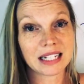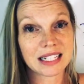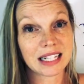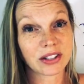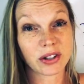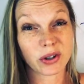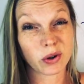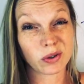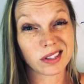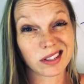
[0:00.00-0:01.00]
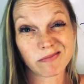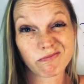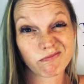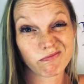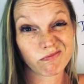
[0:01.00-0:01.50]
and to get to their goals
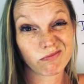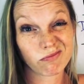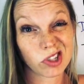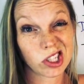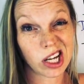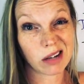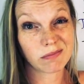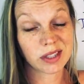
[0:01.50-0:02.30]
yeah.